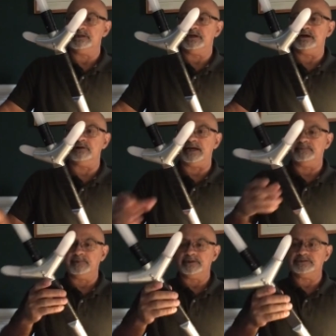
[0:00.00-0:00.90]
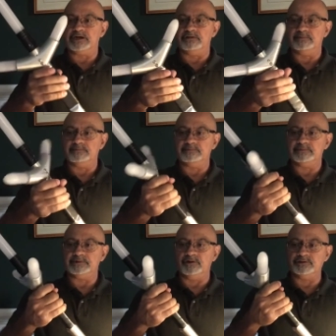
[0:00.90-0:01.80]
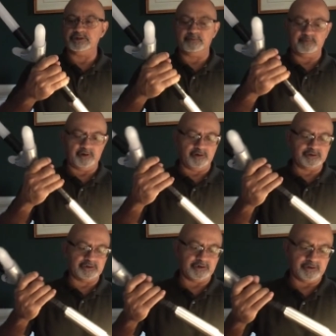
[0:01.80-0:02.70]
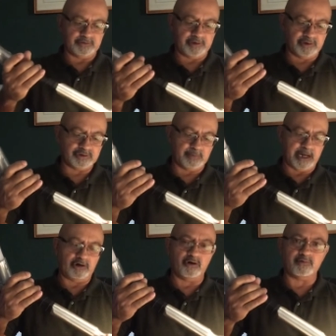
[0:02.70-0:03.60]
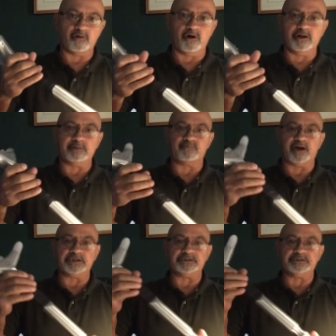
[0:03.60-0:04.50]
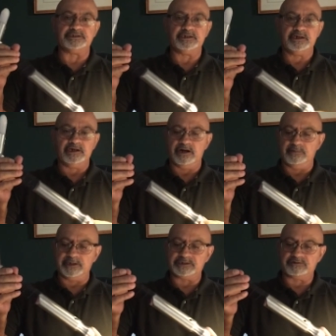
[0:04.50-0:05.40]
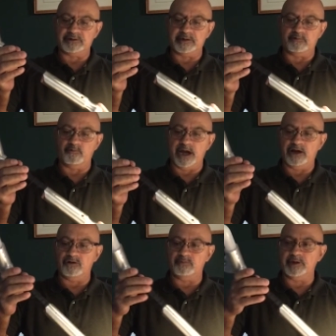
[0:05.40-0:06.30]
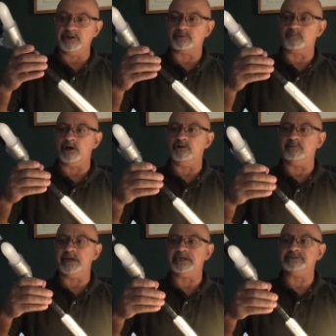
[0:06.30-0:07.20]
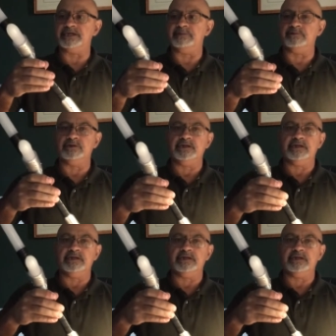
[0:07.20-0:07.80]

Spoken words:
All right, so those are my overall impressions of an extremely well built, well made saber.